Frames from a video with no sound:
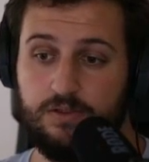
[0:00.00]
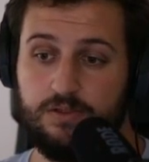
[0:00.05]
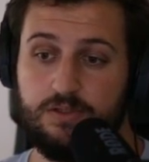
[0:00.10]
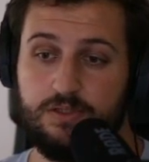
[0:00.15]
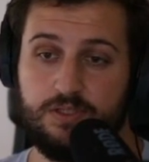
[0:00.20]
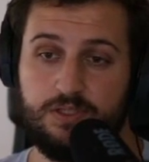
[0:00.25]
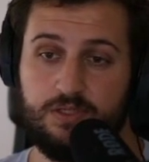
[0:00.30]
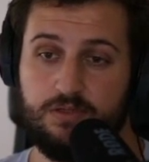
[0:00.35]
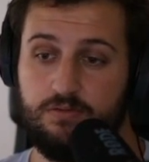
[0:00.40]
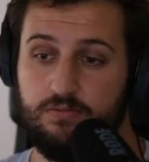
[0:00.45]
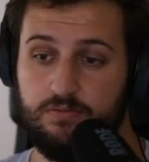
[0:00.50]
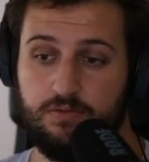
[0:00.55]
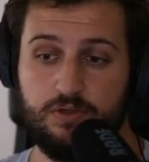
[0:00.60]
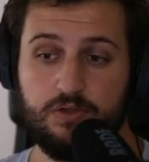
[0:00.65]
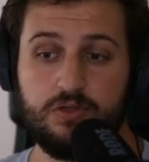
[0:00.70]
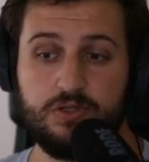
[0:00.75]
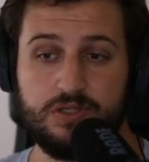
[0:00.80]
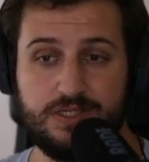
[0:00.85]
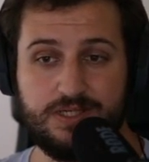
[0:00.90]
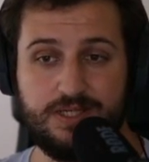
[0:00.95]
So
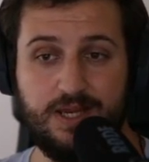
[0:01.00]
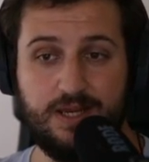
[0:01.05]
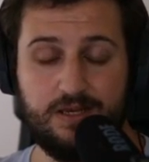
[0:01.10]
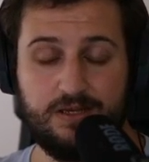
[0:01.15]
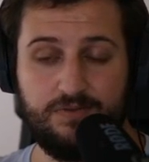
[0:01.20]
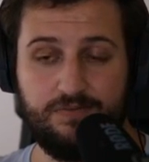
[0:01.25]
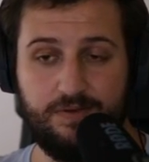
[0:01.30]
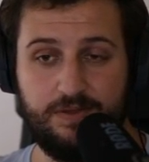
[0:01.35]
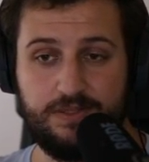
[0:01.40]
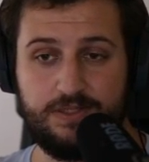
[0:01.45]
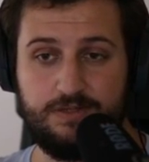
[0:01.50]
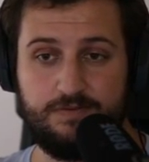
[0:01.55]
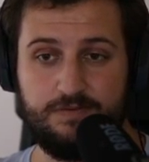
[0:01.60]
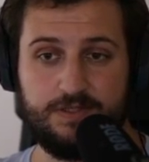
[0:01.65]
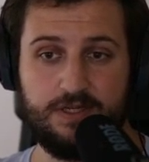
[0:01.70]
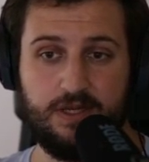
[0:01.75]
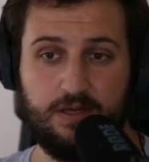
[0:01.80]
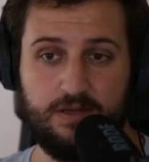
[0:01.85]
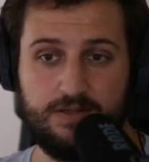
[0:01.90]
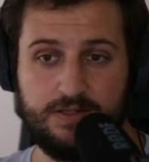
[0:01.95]
you can stay in defensive
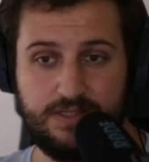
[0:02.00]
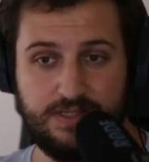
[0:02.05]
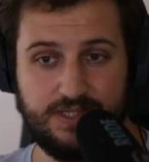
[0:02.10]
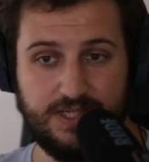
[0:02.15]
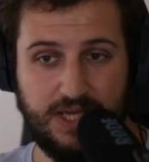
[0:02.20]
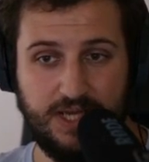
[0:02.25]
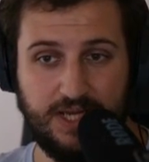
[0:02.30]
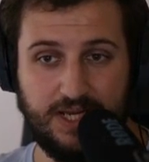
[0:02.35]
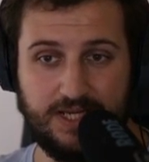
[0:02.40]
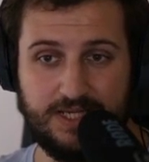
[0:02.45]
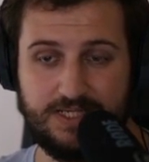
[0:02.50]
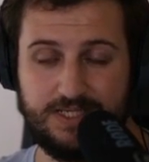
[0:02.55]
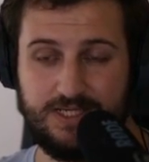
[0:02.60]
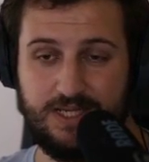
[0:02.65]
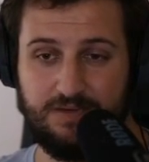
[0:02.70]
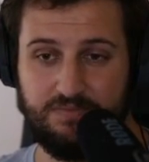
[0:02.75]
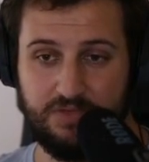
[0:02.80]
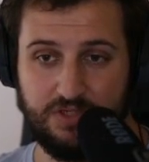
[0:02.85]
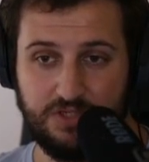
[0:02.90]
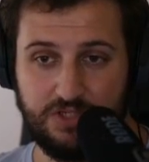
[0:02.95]
stance, take less
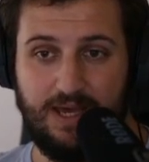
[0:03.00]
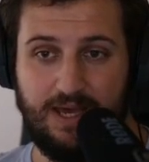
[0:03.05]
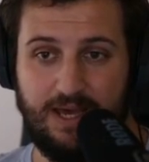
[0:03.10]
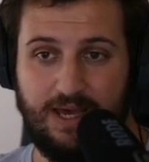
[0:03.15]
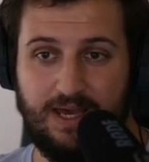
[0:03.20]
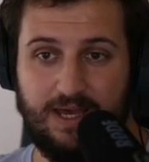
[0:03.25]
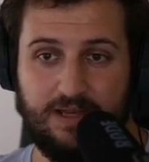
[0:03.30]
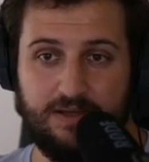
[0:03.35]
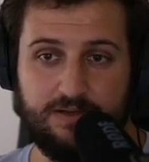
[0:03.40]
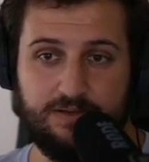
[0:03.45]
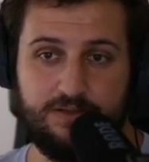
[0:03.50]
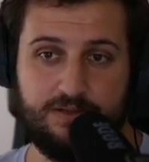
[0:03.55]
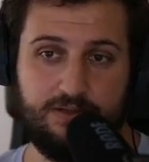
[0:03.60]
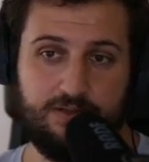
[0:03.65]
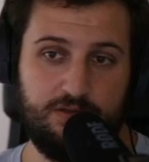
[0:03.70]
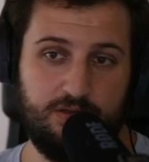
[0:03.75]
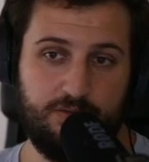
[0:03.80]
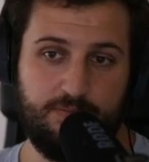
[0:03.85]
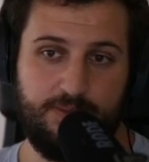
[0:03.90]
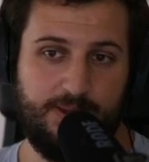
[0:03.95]
damage, and
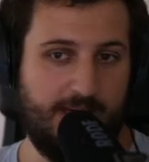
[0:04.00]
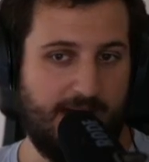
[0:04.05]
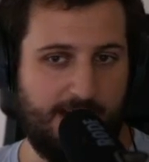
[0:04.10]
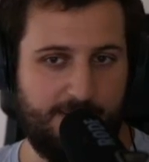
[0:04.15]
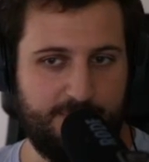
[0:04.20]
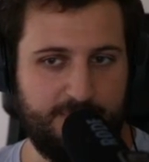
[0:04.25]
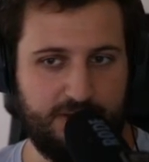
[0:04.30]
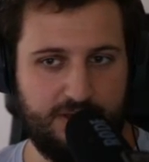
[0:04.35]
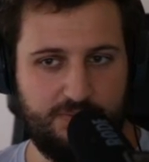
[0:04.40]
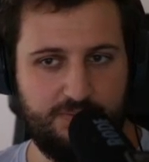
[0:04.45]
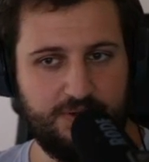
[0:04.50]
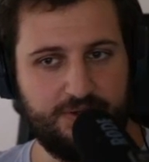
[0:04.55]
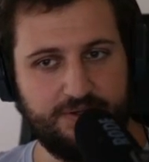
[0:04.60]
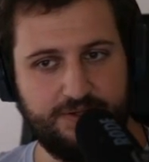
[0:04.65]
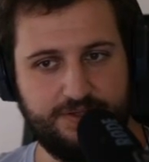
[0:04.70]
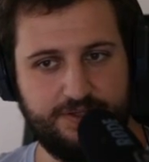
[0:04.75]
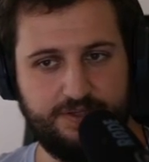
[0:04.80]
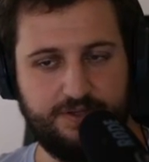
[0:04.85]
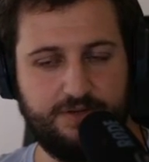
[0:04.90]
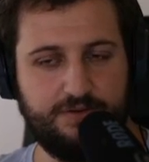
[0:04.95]
you'll be happier
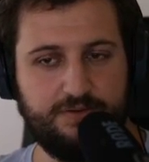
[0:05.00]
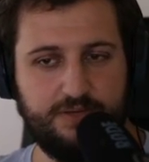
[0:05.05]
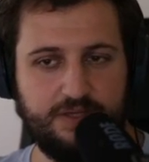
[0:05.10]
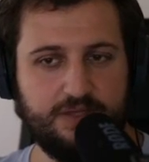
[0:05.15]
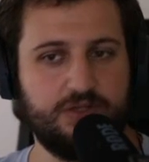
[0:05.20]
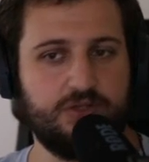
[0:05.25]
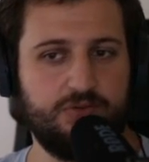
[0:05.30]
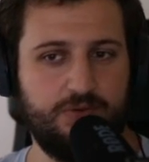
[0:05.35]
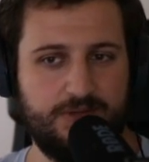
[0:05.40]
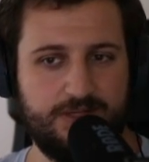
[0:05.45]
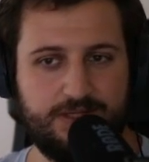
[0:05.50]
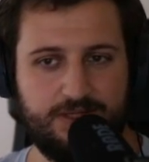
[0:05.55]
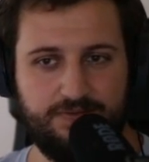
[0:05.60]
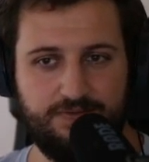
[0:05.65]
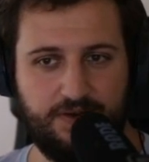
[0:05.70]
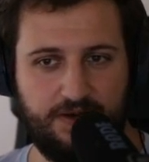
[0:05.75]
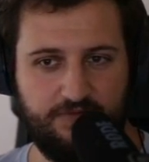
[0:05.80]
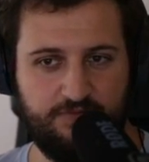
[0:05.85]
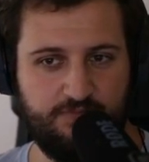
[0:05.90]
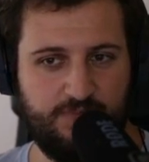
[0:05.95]
because you don't need
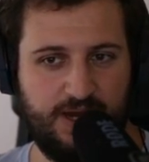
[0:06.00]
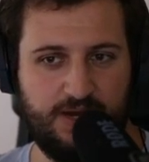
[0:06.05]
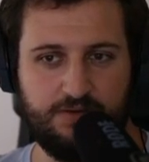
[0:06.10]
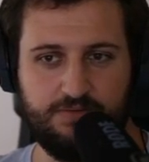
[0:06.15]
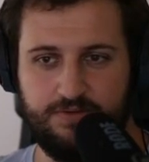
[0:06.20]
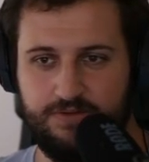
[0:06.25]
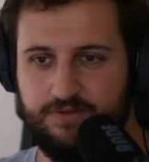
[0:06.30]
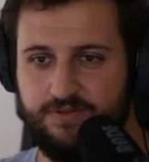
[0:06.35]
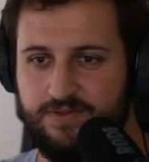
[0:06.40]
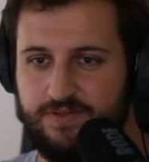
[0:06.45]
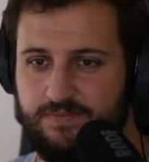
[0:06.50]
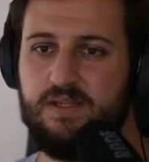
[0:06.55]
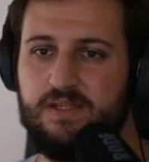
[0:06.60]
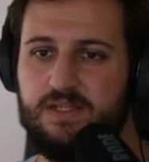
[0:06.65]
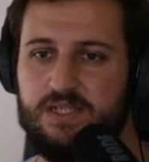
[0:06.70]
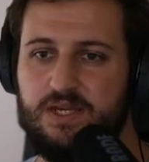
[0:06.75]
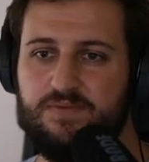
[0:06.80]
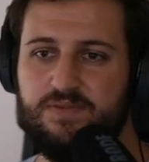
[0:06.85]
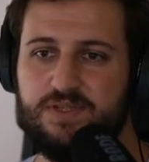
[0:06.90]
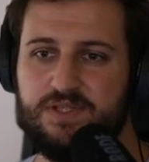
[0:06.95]
25 macros.
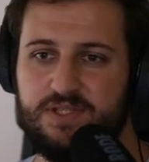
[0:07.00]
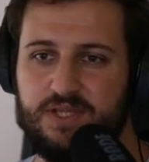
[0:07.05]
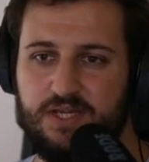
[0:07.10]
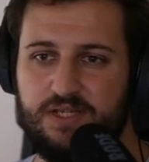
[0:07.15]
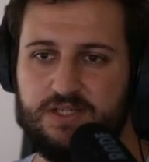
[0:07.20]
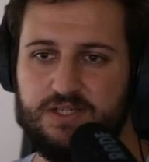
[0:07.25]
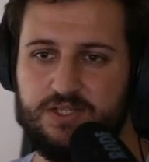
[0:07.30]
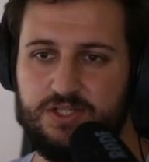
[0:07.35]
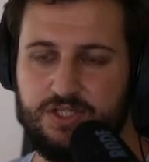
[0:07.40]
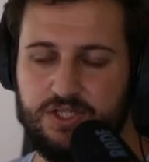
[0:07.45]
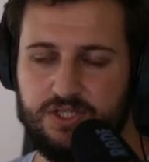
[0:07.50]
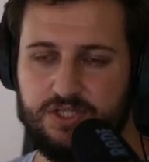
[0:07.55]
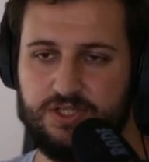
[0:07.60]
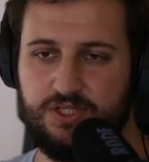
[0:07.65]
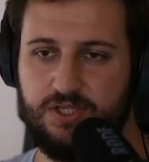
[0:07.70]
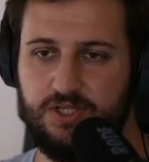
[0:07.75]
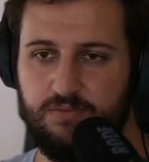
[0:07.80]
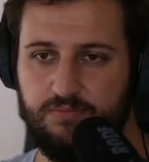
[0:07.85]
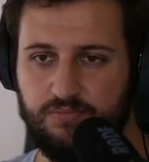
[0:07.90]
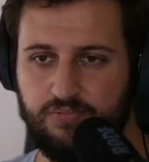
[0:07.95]
Devastate is just
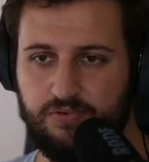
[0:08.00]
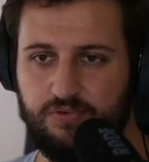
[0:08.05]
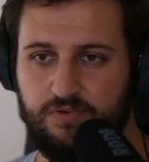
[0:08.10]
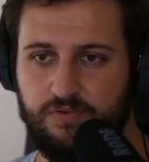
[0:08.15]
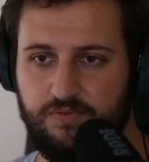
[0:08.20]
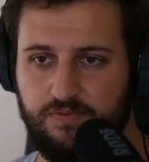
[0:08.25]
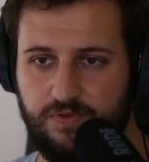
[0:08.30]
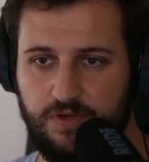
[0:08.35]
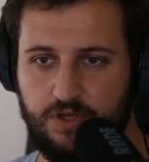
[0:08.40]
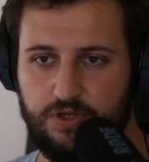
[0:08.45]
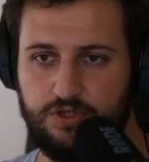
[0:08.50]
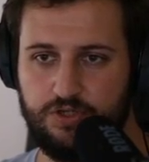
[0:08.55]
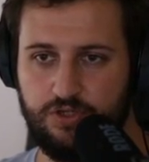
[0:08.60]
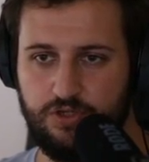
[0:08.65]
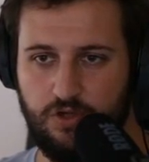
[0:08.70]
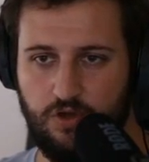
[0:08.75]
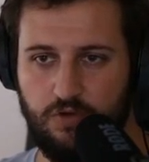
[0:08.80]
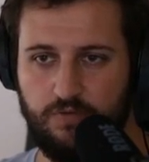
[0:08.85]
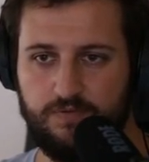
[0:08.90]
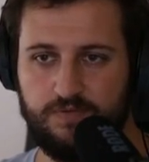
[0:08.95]
an improved version
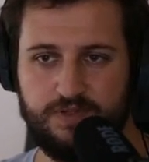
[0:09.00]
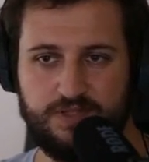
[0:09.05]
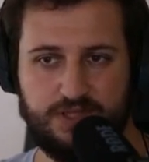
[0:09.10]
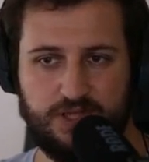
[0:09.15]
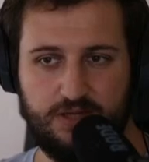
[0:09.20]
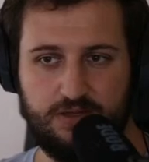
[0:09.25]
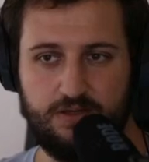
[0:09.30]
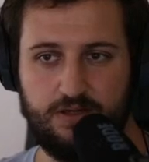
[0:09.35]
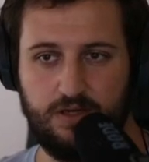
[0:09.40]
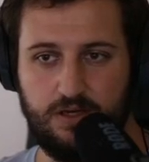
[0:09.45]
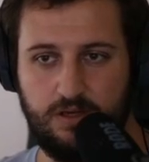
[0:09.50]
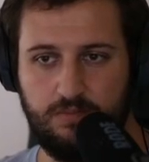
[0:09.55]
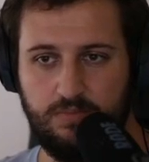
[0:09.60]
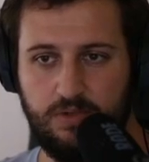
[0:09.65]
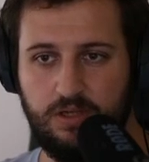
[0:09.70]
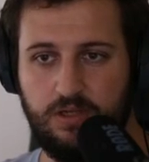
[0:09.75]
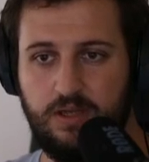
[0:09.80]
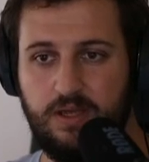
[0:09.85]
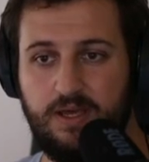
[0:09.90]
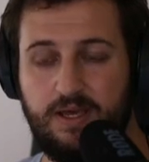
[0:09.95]
of Sunder
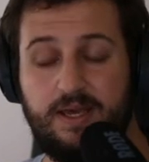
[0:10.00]
Armor.